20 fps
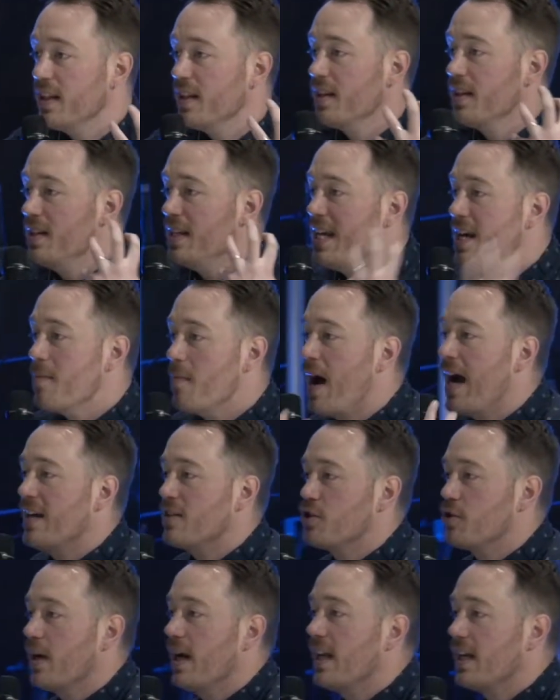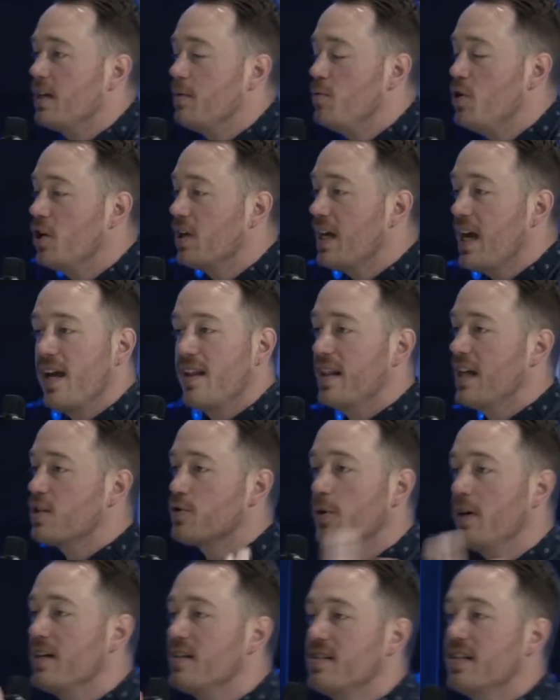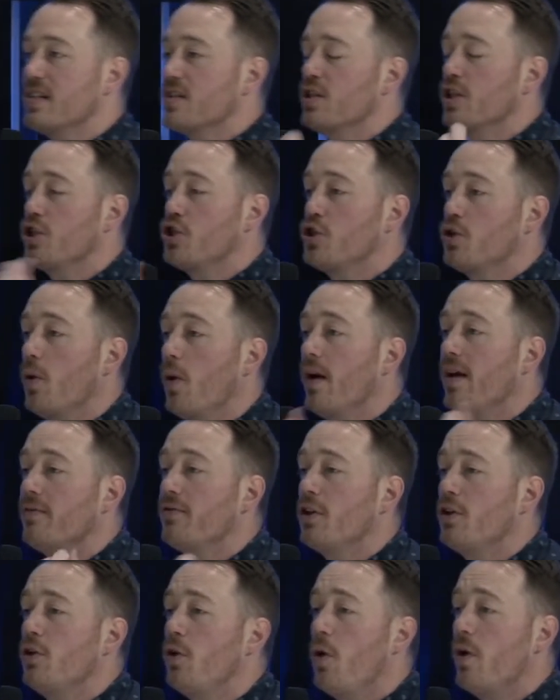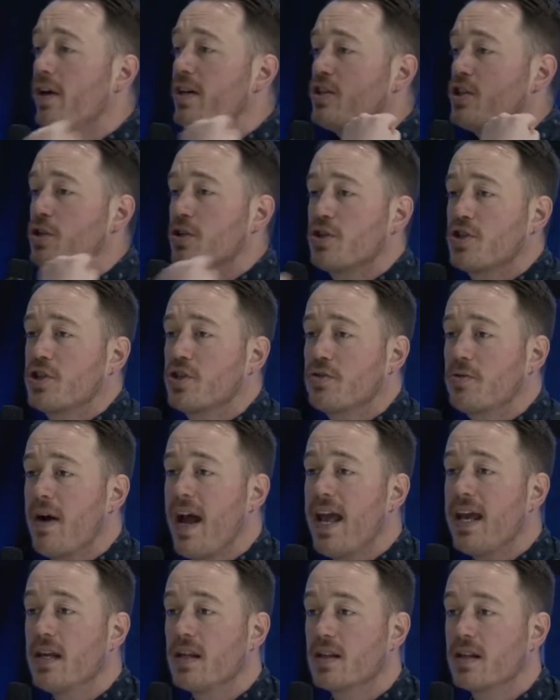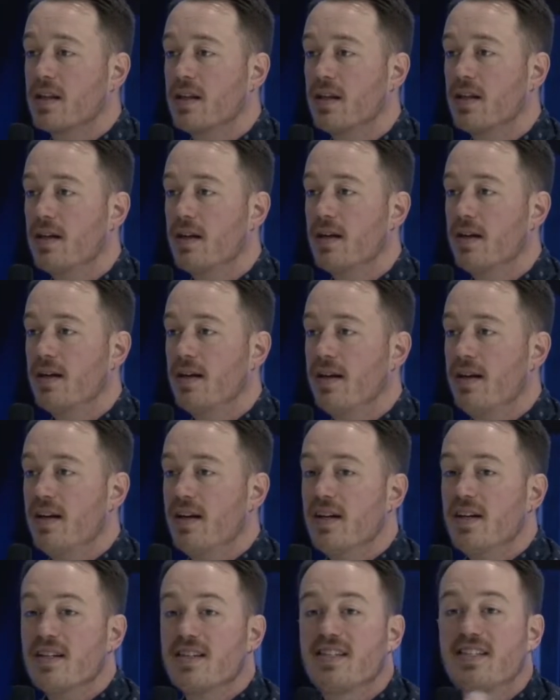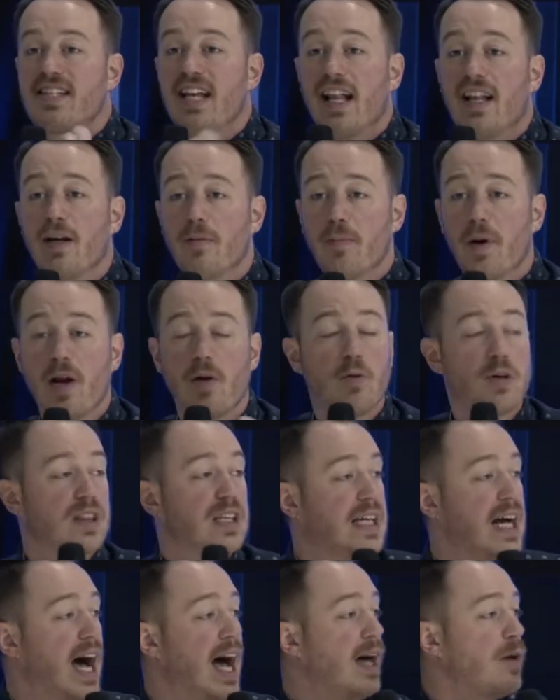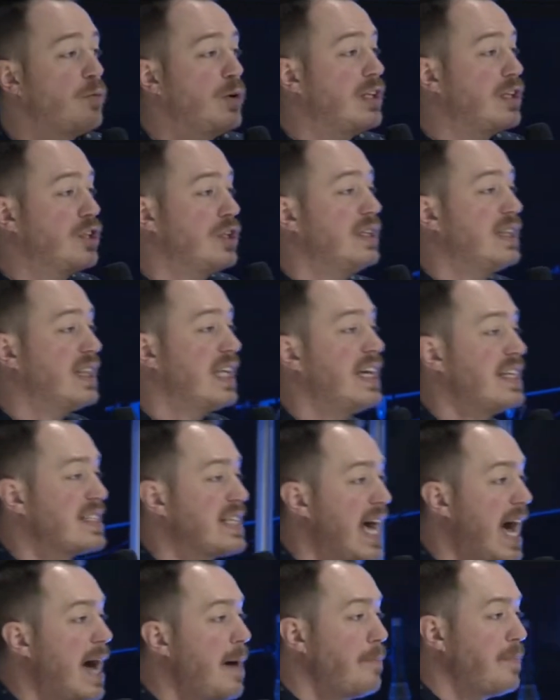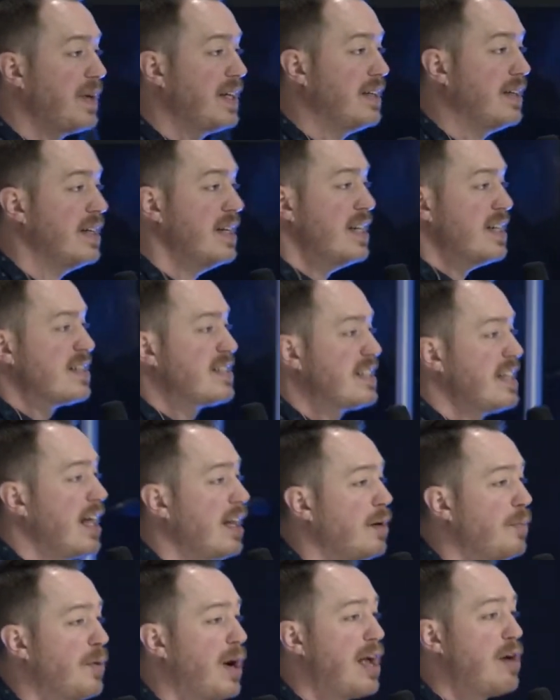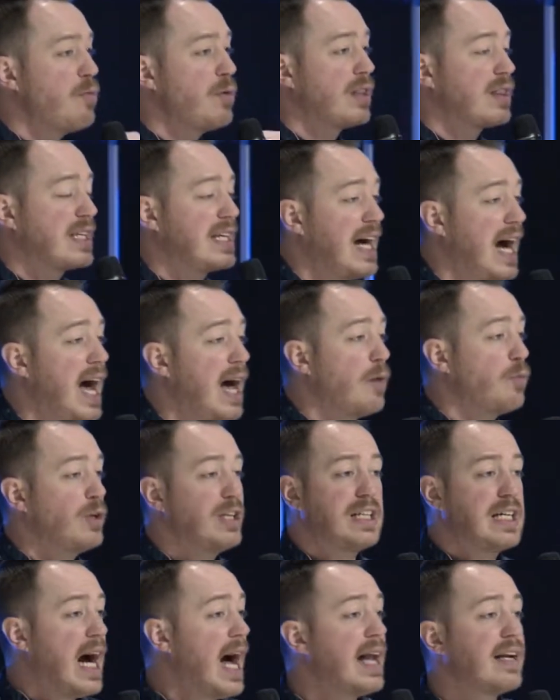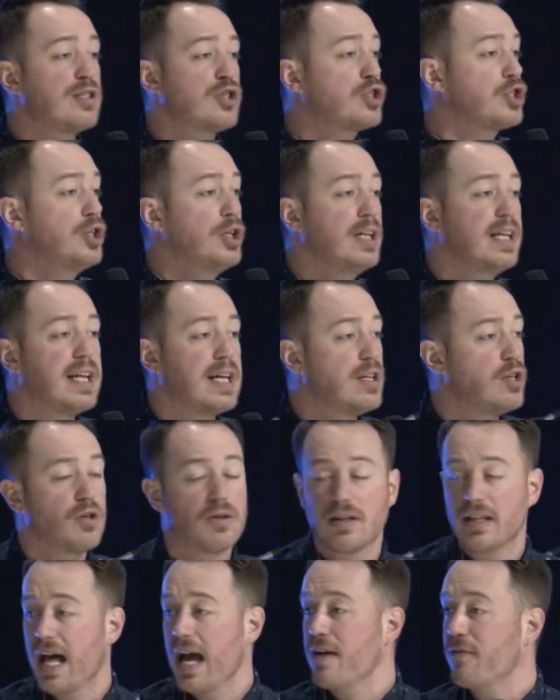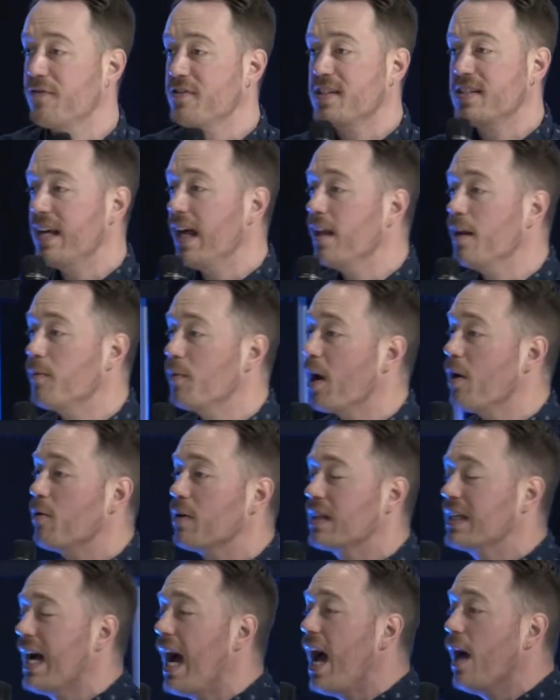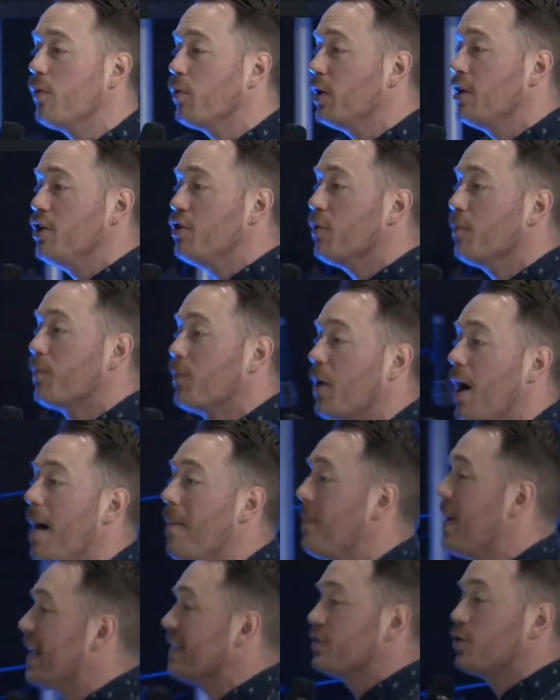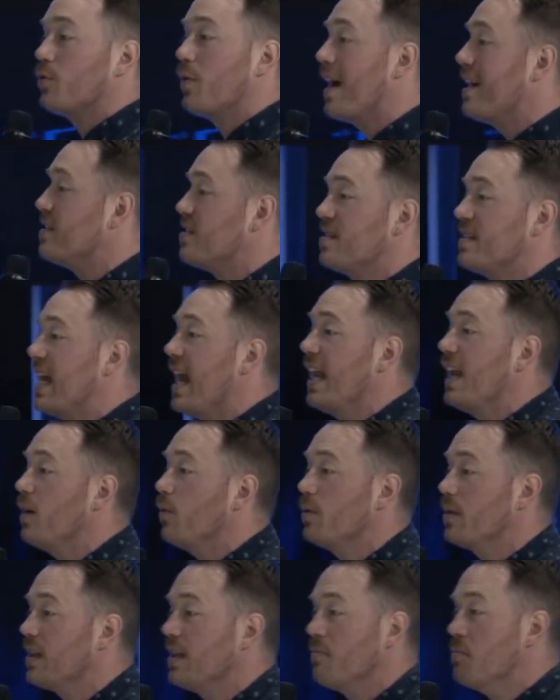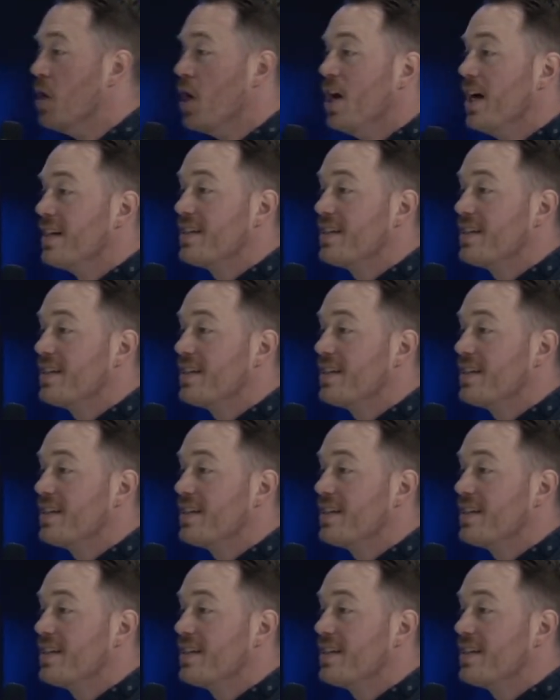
Nehemiah is trying to communicate, and that's why he says the joy of the Lord is your strength. Celebrate with God when good things happen. Celebrate with God when God is good in your life. Celebrate with God when you're brought back to right standing with Him.